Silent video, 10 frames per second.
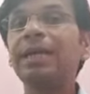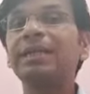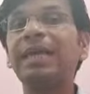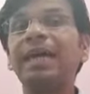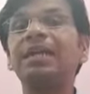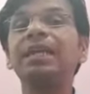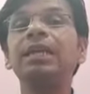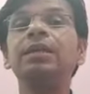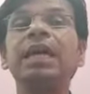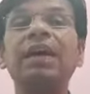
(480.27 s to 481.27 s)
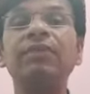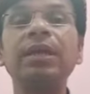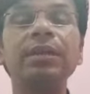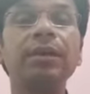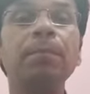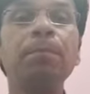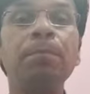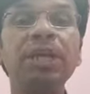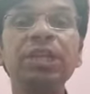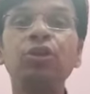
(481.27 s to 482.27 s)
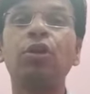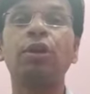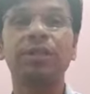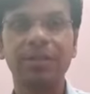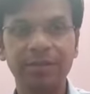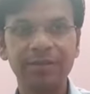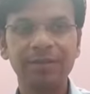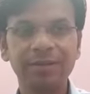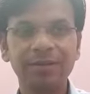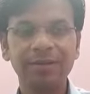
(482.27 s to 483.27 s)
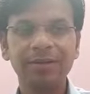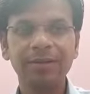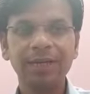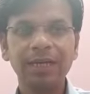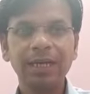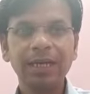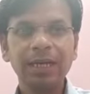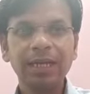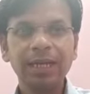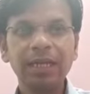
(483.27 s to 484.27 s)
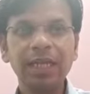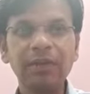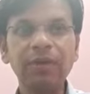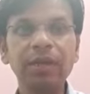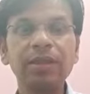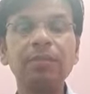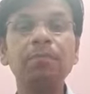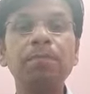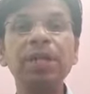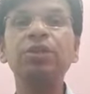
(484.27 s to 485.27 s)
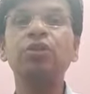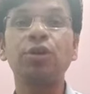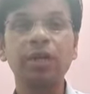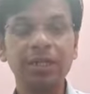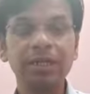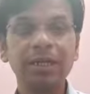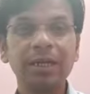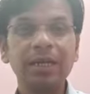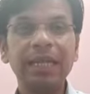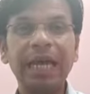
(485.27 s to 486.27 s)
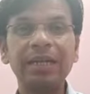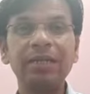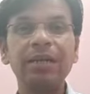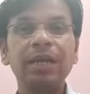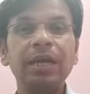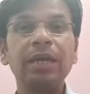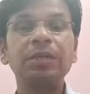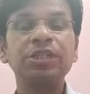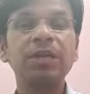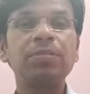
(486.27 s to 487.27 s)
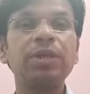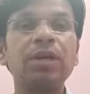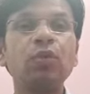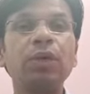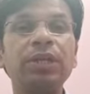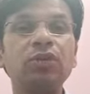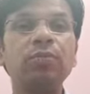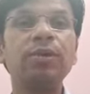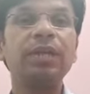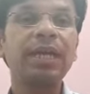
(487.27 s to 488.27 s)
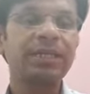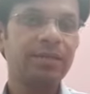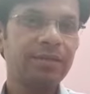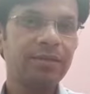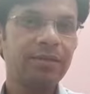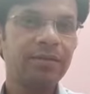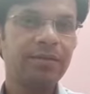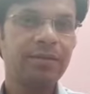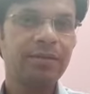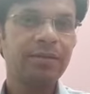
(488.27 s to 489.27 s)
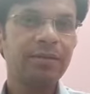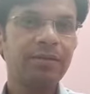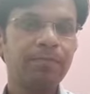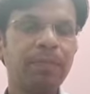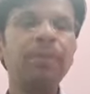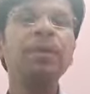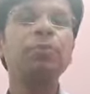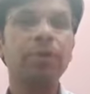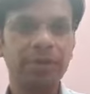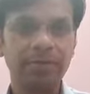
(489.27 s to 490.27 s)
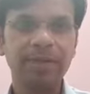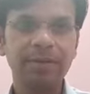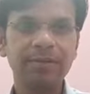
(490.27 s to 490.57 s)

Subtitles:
that he is having some pre-thought. He is having some pre-thought that his ships are going to be wrecked. May be possible.